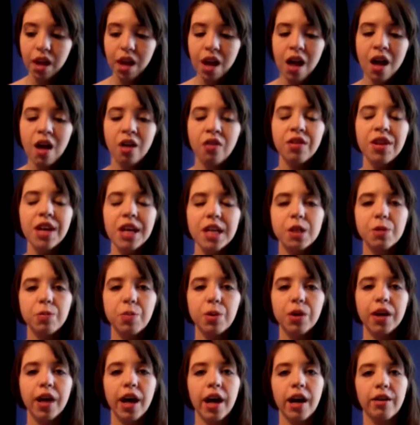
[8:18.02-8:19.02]
The next
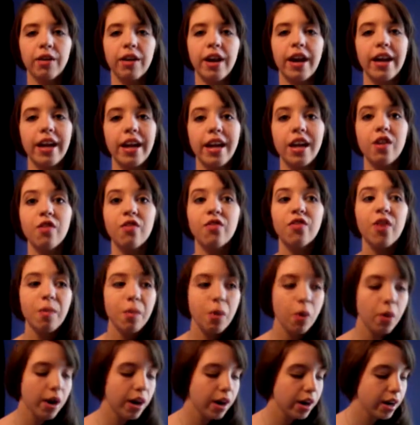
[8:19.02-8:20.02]
book I read in
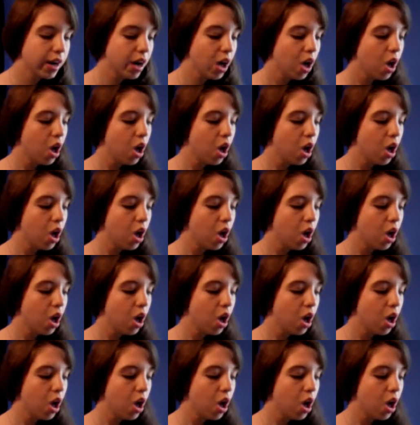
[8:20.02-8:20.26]
February